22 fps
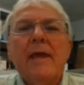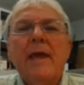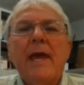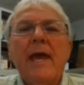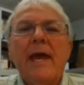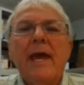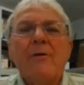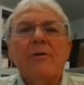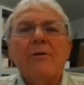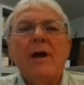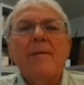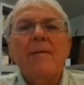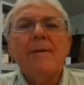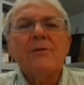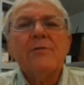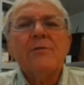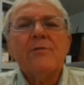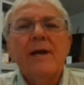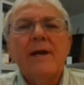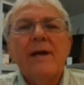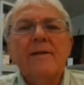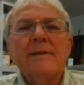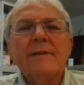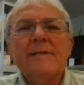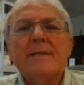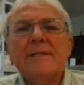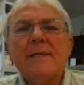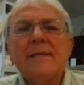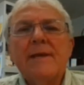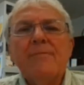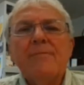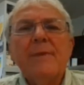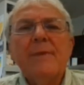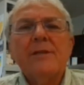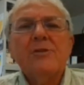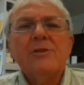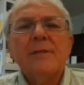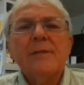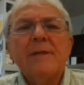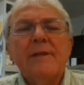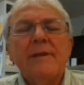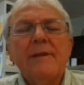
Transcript: Agronomic trials, as I mentioned,